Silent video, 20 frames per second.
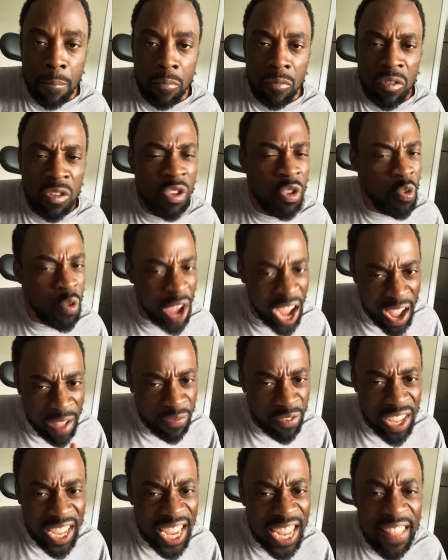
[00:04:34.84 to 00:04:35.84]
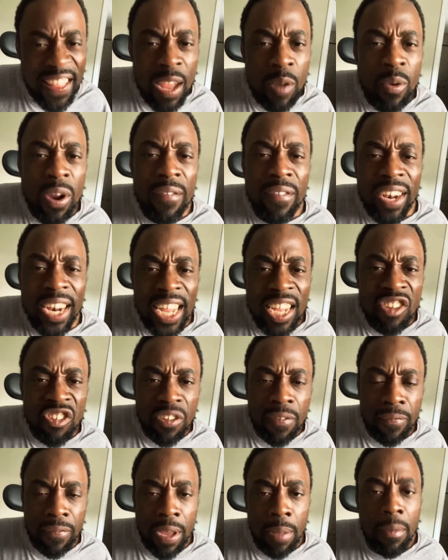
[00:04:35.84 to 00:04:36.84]
You have to get that revelation,
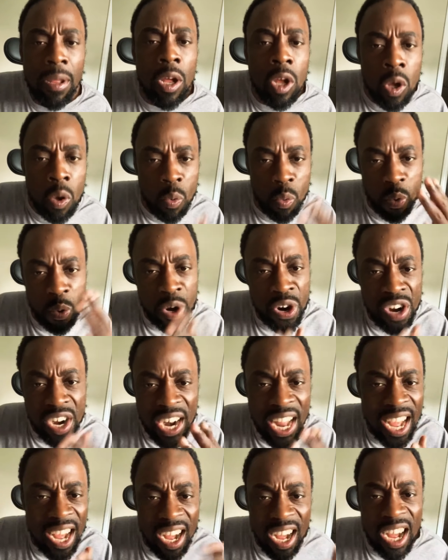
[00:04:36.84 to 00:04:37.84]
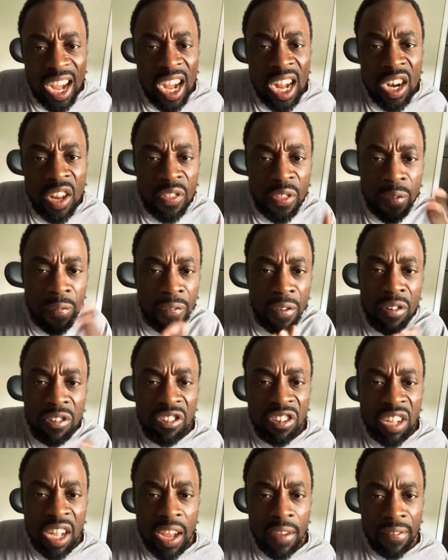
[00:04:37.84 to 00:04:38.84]
family. We're not under the first
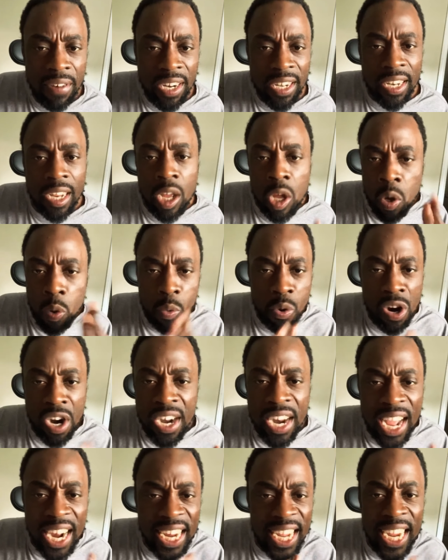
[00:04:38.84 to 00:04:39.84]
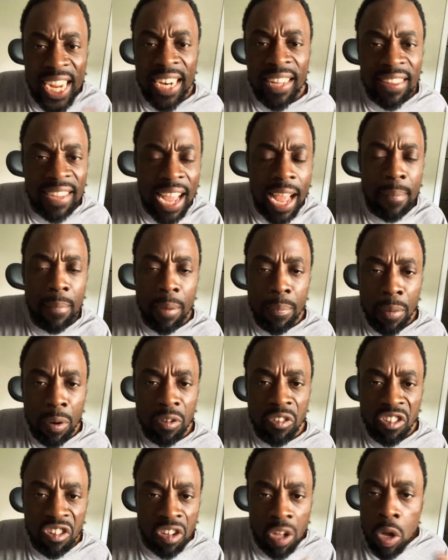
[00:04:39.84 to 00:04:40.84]
covenant. We're not in the time of
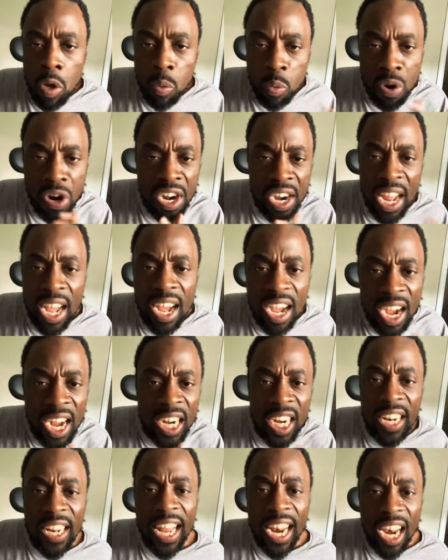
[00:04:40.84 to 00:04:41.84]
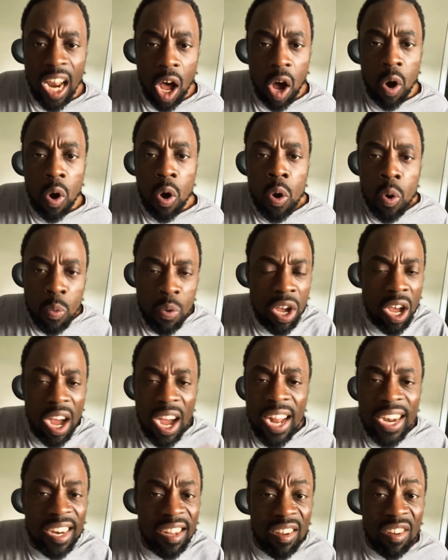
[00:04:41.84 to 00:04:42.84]
Moses. We're not under the law. We're
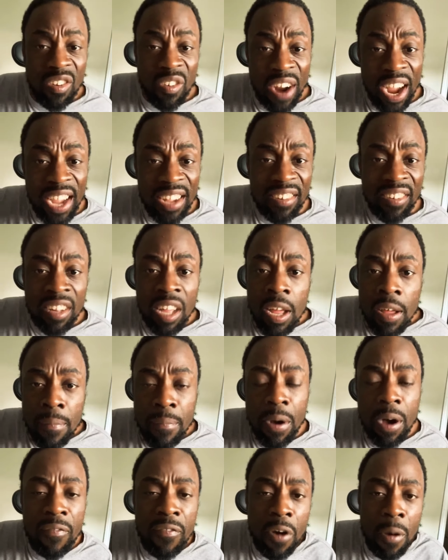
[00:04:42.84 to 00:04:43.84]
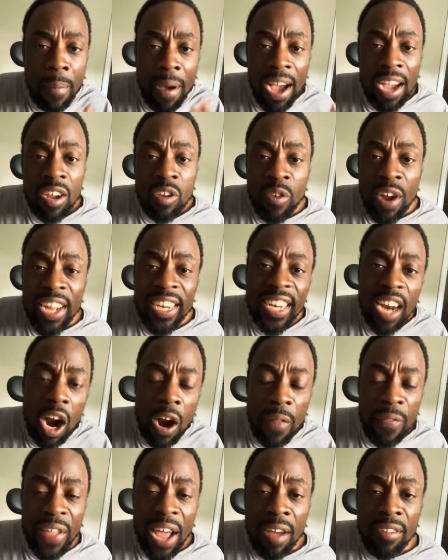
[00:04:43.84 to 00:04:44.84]
under grace. But for by grace
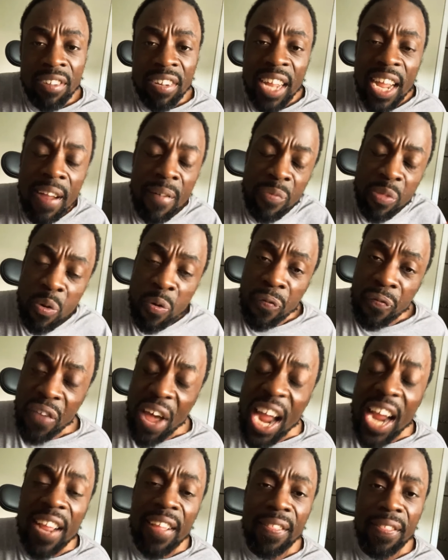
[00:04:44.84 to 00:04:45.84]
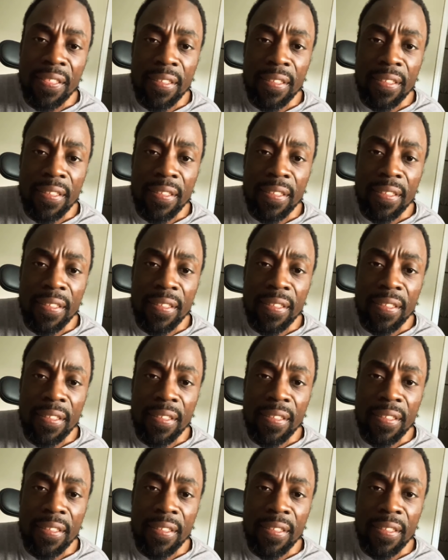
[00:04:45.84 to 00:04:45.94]
art thou saved through faith.